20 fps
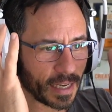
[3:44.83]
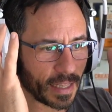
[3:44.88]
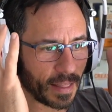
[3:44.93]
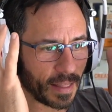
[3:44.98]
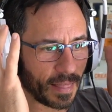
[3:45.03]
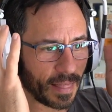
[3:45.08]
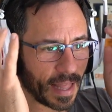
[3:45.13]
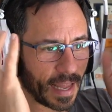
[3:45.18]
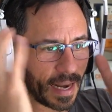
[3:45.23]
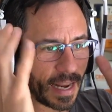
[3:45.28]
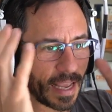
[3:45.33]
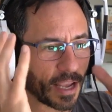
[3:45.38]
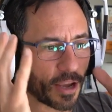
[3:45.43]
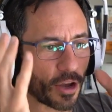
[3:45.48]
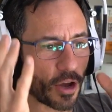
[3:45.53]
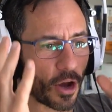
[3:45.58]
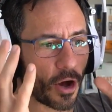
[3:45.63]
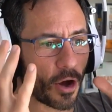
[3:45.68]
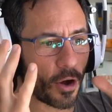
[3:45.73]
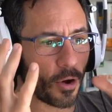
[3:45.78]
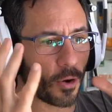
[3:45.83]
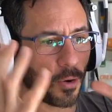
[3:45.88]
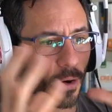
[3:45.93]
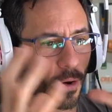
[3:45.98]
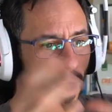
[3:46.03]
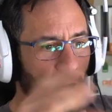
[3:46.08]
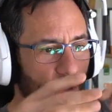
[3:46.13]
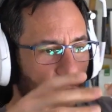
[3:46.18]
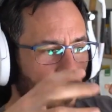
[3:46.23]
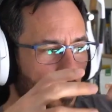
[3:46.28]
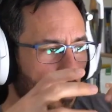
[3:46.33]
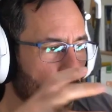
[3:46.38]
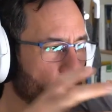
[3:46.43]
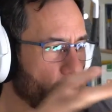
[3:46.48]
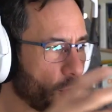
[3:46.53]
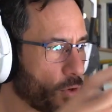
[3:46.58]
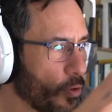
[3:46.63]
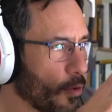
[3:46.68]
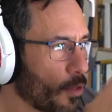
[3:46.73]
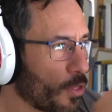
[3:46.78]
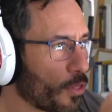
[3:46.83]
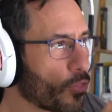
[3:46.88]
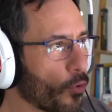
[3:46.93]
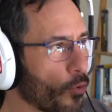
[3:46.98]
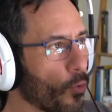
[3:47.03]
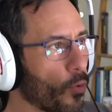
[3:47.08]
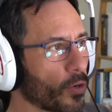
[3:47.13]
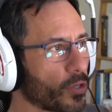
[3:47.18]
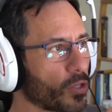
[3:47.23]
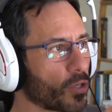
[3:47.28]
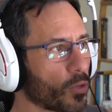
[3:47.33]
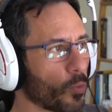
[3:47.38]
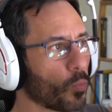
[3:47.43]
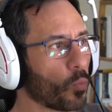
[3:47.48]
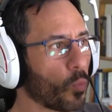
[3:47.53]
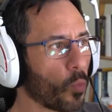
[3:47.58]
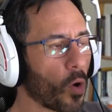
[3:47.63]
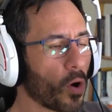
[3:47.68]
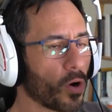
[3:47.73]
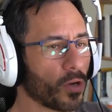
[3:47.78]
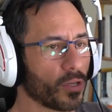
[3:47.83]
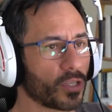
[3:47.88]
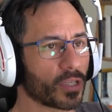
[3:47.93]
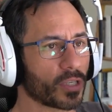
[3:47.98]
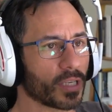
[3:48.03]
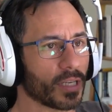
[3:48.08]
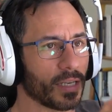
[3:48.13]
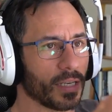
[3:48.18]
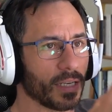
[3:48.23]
letting go of what you thought was